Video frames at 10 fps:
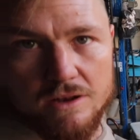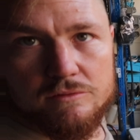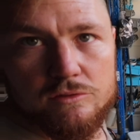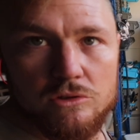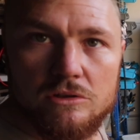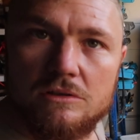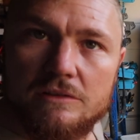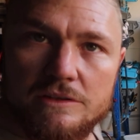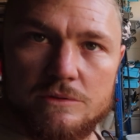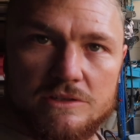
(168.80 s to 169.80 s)
part of the floor.
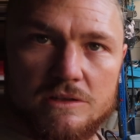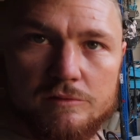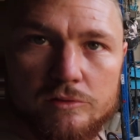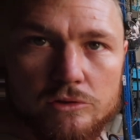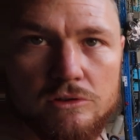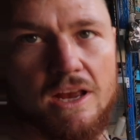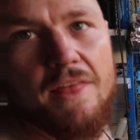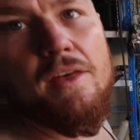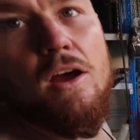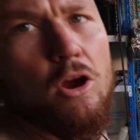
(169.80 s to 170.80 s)
That's where it's hit the floor,
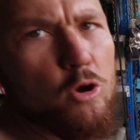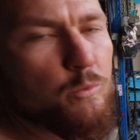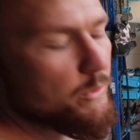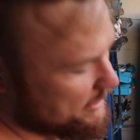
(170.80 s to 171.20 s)
and that hoop